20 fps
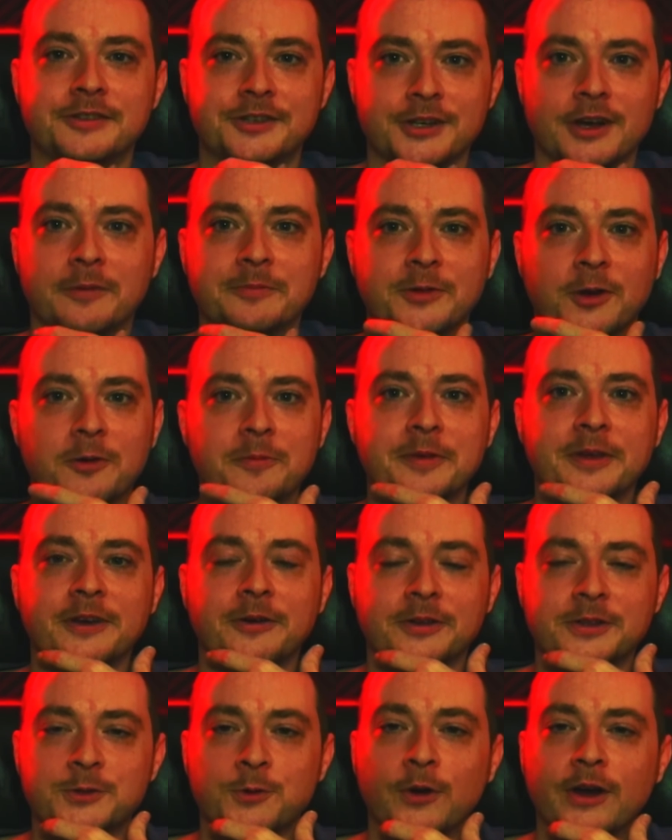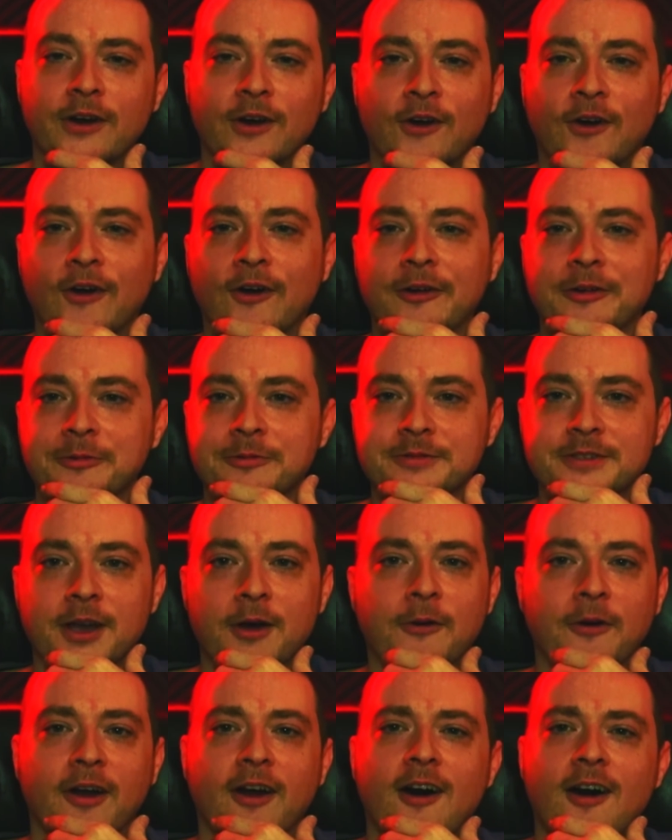jumped on me on Twitter and was
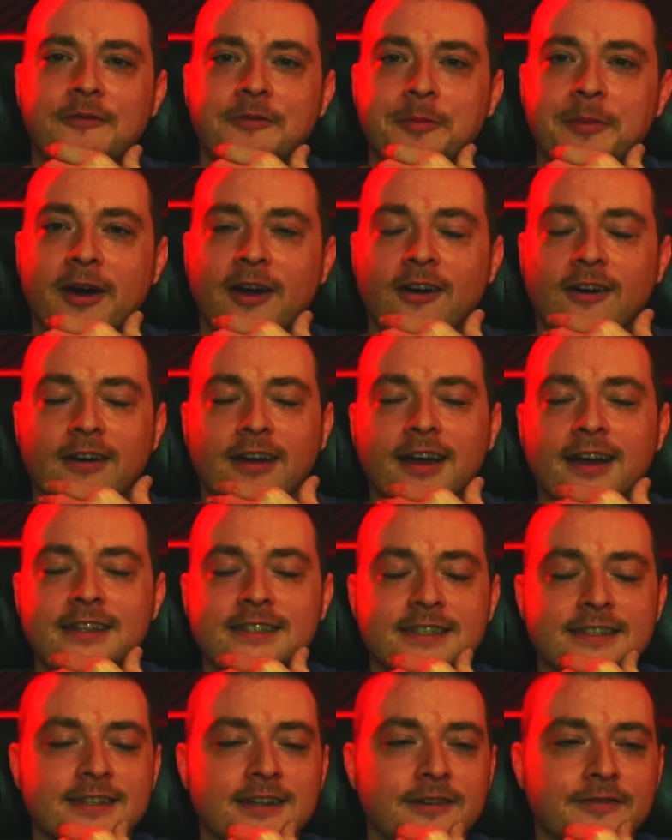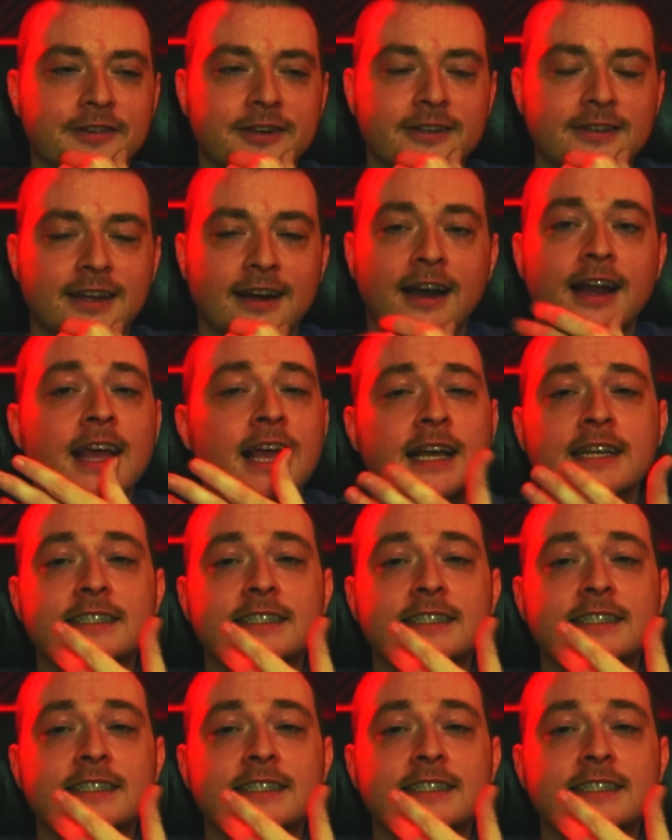going off about all kinds of stuff here and there.